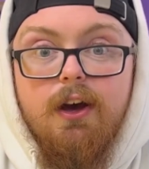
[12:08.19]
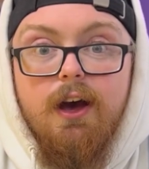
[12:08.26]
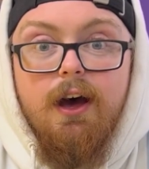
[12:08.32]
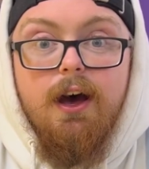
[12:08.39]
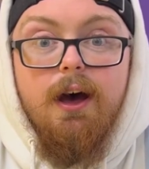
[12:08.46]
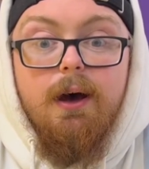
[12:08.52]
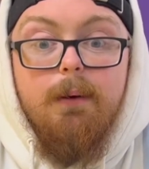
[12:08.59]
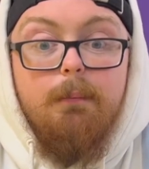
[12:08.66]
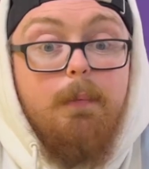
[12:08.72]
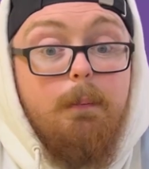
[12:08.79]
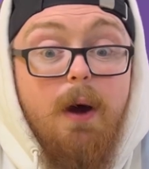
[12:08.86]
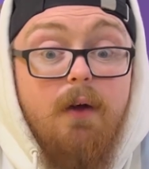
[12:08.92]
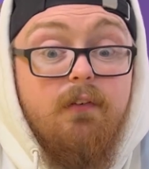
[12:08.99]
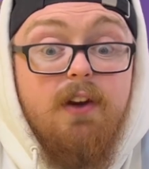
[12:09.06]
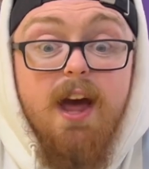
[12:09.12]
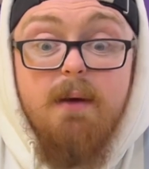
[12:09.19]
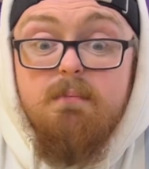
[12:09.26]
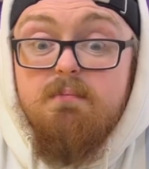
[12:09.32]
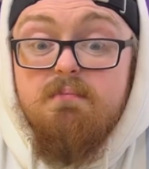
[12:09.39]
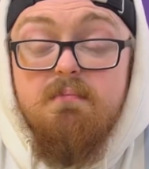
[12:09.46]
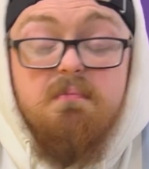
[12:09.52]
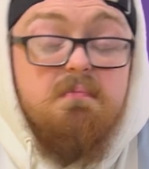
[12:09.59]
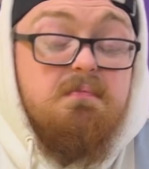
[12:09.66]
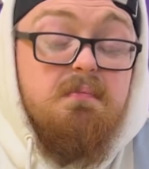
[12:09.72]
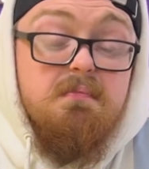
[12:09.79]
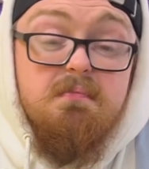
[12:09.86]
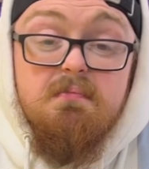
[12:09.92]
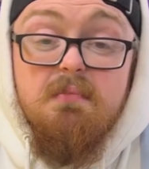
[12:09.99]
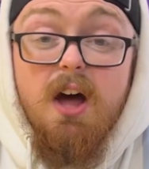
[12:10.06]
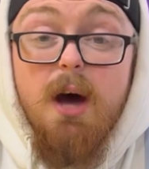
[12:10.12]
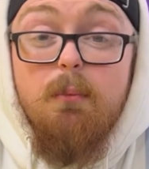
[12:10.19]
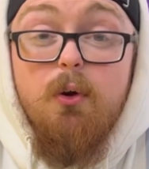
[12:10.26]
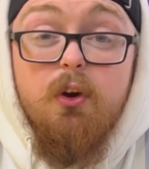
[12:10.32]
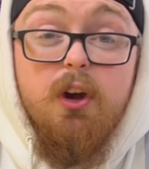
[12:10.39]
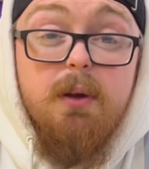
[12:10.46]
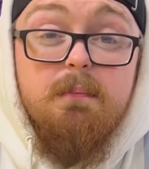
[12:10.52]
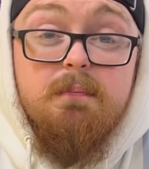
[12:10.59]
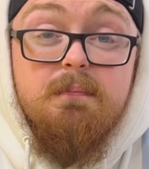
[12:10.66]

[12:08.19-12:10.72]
Apart from that, I'm all good.